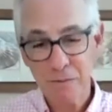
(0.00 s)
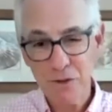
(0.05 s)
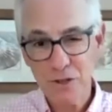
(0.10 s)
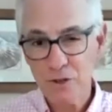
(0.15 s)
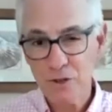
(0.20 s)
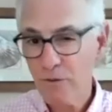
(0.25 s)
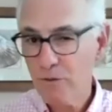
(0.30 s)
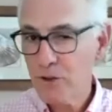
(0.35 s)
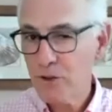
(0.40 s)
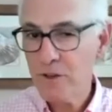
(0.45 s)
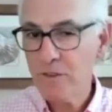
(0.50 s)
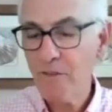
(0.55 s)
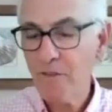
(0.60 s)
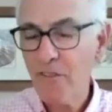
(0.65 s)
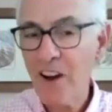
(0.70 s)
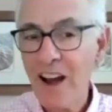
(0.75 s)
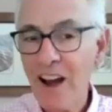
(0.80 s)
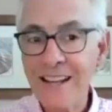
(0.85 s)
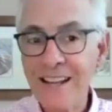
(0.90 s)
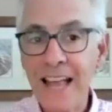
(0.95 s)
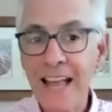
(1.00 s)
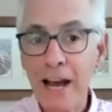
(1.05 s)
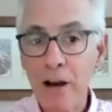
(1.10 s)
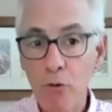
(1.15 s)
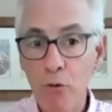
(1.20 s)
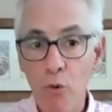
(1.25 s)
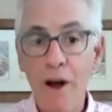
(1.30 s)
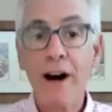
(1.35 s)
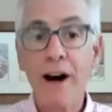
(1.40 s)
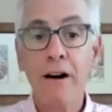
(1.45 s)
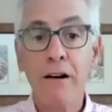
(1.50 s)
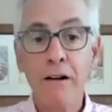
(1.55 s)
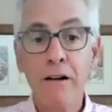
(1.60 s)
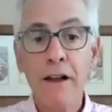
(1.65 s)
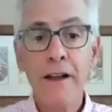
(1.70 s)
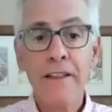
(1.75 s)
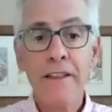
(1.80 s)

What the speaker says: So if you define that well,